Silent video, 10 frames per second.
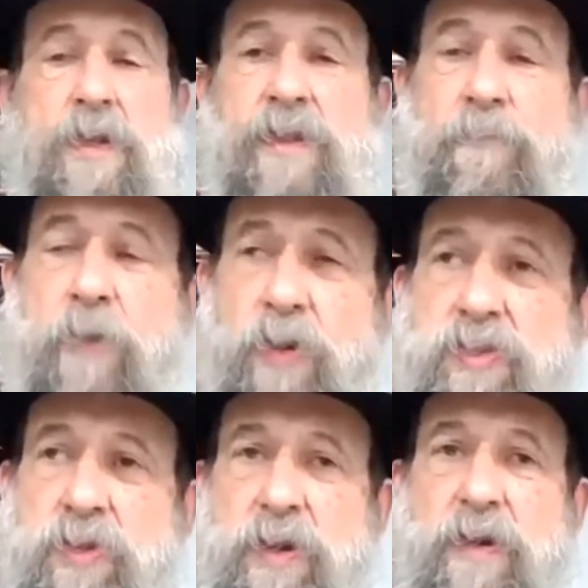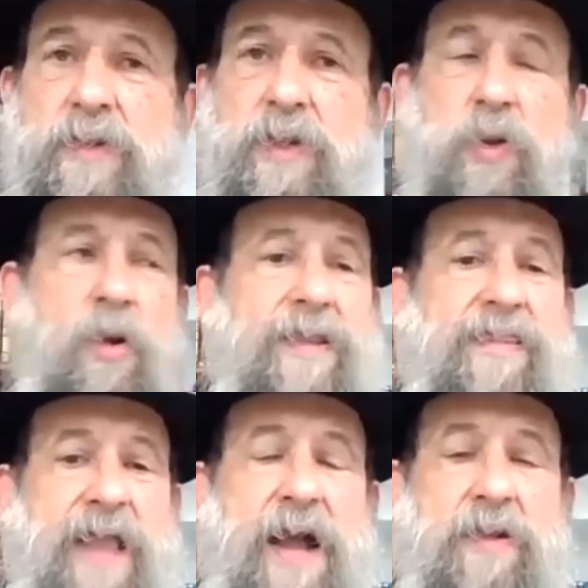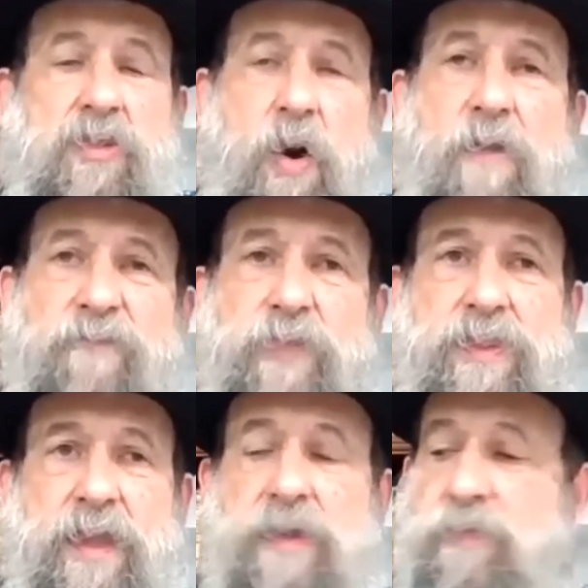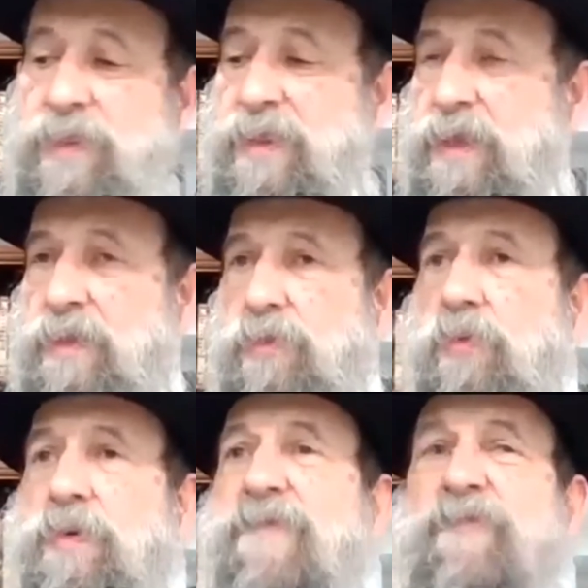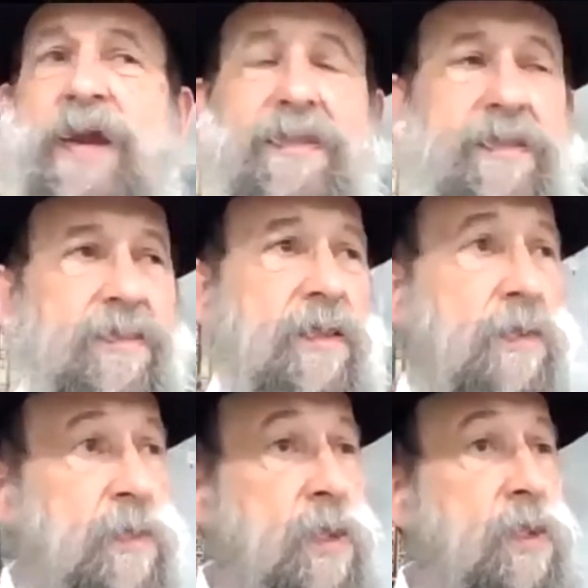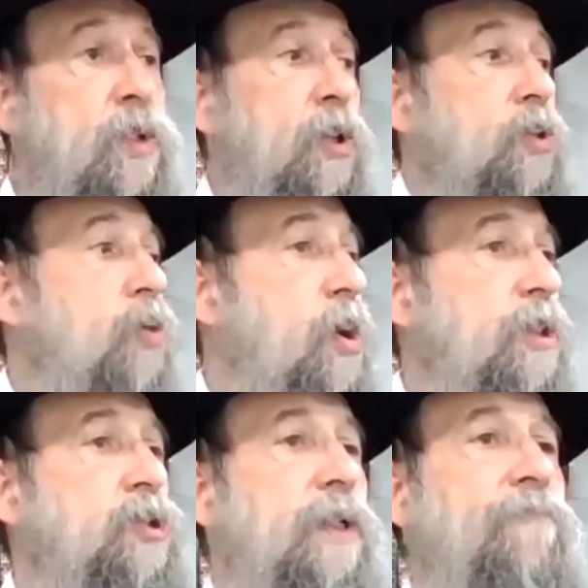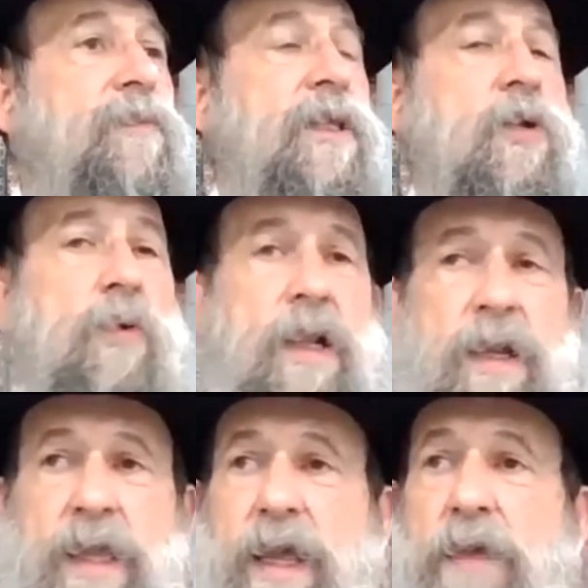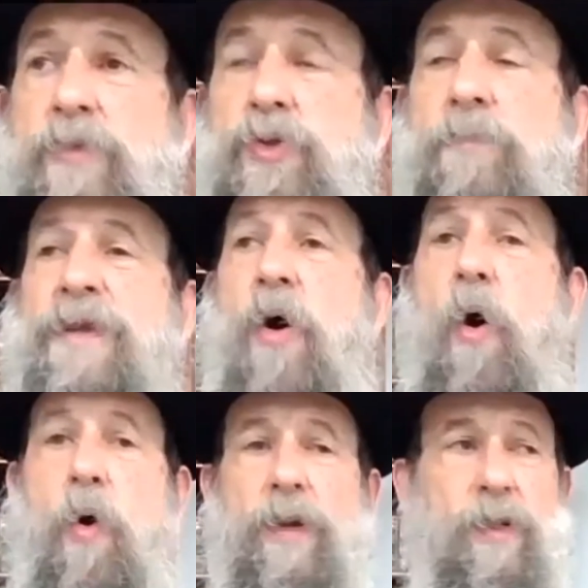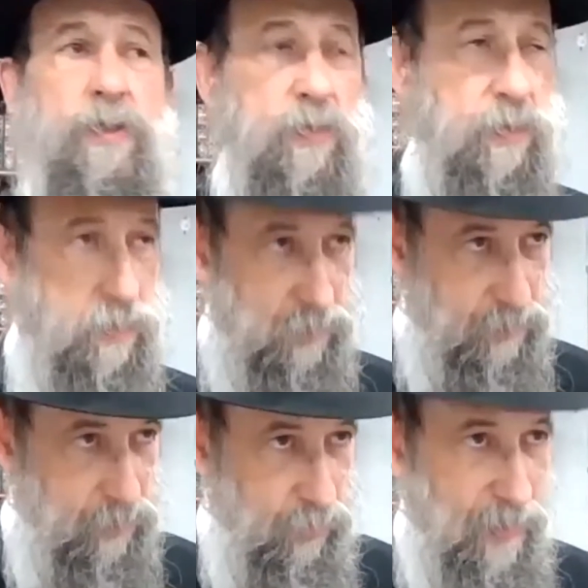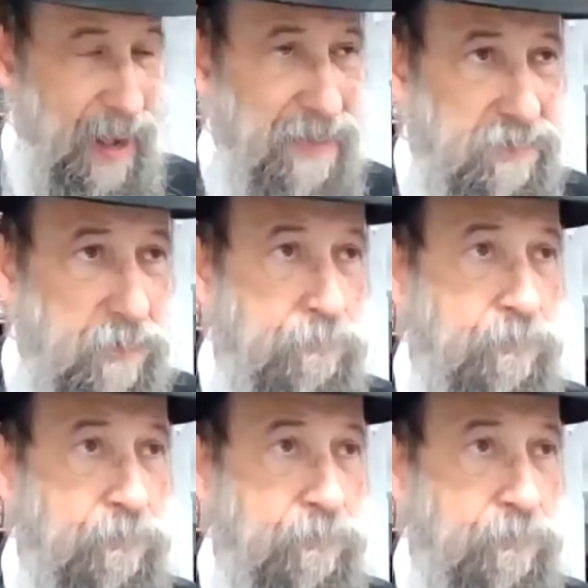The pasuk, the Torah starts off with the 3 phrases. Kedoshim tiyu le'elokechem, you should be holy to your God.